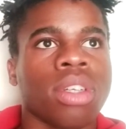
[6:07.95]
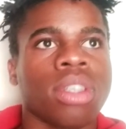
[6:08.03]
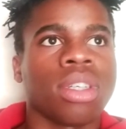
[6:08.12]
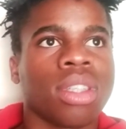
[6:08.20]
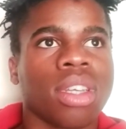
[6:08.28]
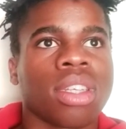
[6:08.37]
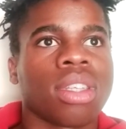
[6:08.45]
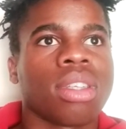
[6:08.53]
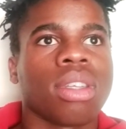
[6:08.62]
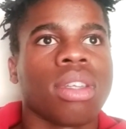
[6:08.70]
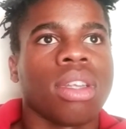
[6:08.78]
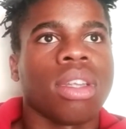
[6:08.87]
Just
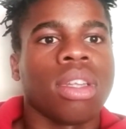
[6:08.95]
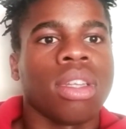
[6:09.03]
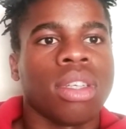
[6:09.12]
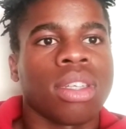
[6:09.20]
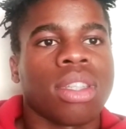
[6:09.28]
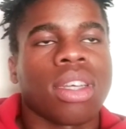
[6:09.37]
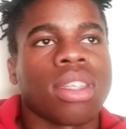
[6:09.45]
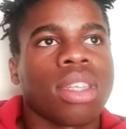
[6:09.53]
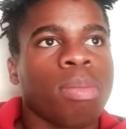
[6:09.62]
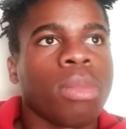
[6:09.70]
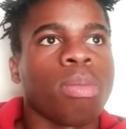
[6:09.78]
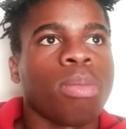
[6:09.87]

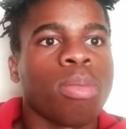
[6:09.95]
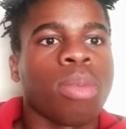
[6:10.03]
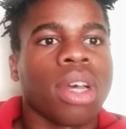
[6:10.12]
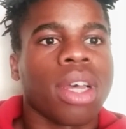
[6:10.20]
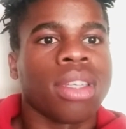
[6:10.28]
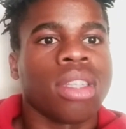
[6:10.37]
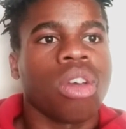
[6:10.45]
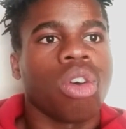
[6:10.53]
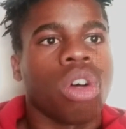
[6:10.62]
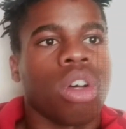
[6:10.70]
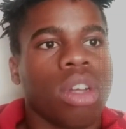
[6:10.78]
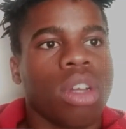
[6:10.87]
accepting people as they are.